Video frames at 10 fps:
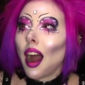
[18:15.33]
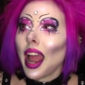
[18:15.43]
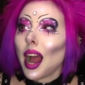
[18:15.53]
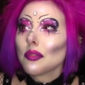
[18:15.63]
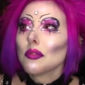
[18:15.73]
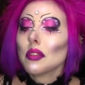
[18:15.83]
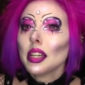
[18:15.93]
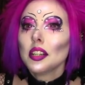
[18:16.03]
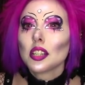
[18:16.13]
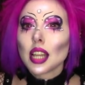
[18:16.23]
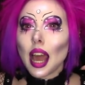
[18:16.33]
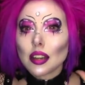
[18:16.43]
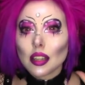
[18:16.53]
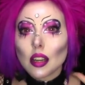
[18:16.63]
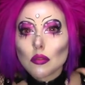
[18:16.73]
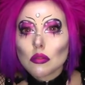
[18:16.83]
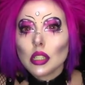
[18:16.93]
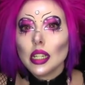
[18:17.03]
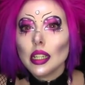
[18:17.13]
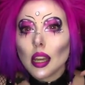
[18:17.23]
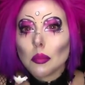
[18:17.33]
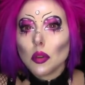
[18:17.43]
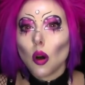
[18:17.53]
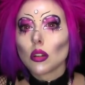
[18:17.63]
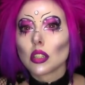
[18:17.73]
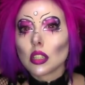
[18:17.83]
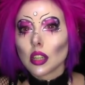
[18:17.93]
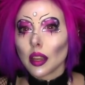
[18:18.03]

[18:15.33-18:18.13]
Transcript: I haven't really just had like a really obnoxious